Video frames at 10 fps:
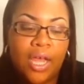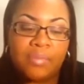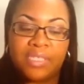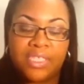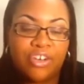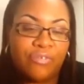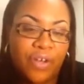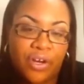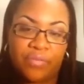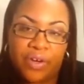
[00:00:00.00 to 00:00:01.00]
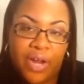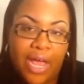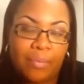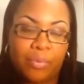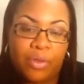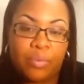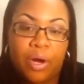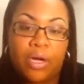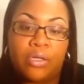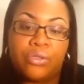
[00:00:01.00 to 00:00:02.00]
am still very, very happy with the
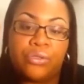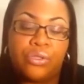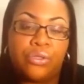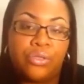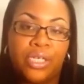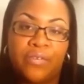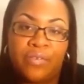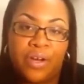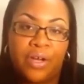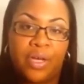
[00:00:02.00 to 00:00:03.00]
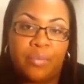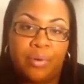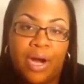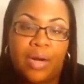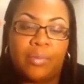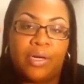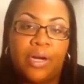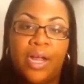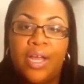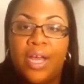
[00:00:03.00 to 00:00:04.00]
product. You do need a very good
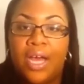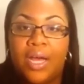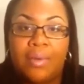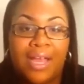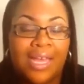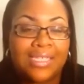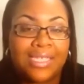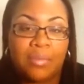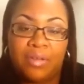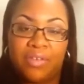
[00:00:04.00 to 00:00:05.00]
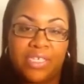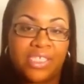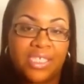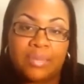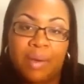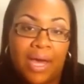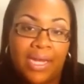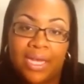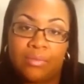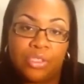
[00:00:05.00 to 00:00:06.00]
primer. I guess some of it is just
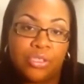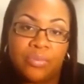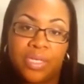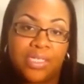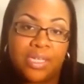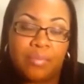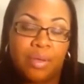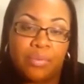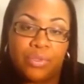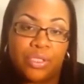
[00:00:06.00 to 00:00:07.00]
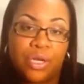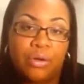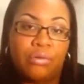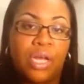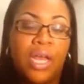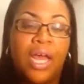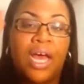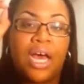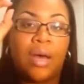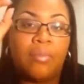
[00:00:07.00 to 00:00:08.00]
body chemistry because some people's don't.
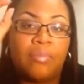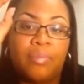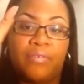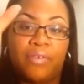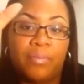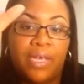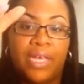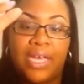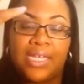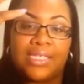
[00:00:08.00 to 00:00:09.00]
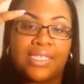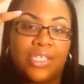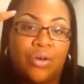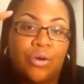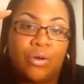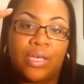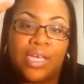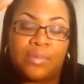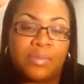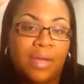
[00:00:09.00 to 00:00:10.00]
But for me, it still
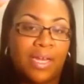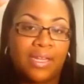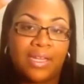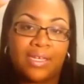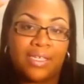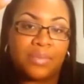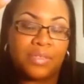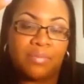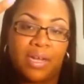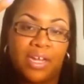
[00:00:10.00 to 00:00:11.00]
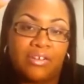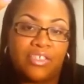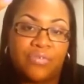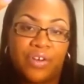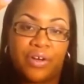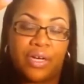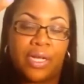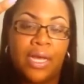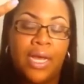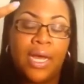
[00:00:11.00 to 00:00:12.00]
keeps the tips of my nails
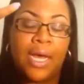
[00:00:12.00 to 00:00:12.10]
very